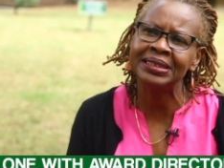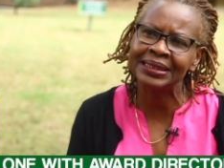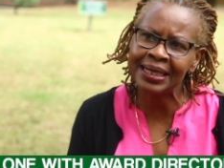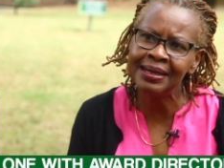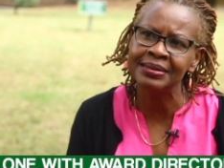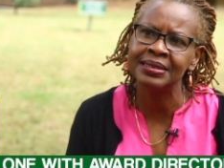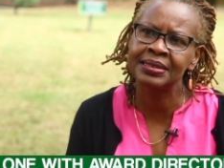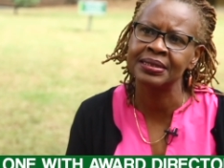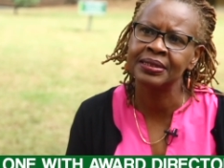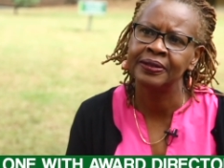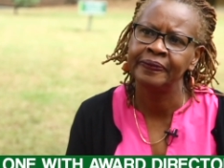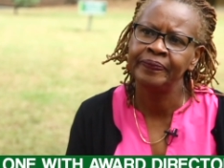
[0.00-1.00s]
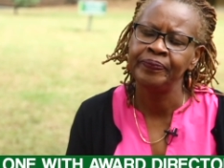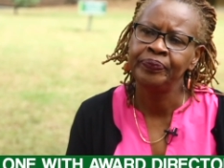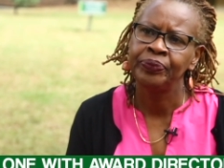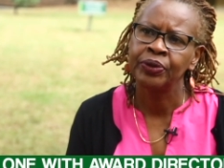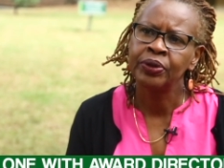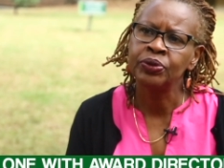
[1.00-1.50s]
chance
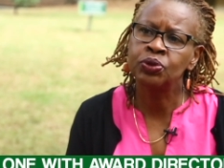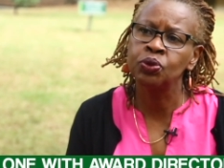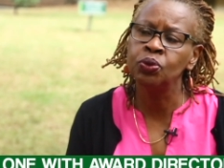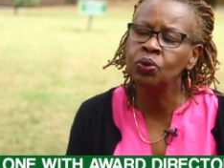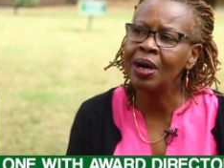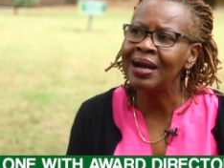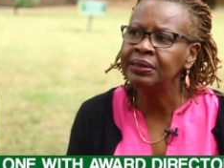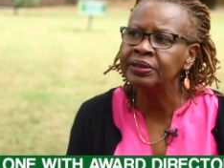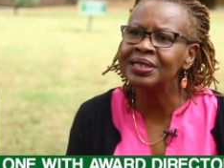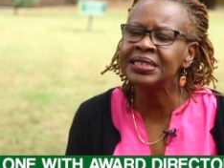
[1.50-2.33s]
to address the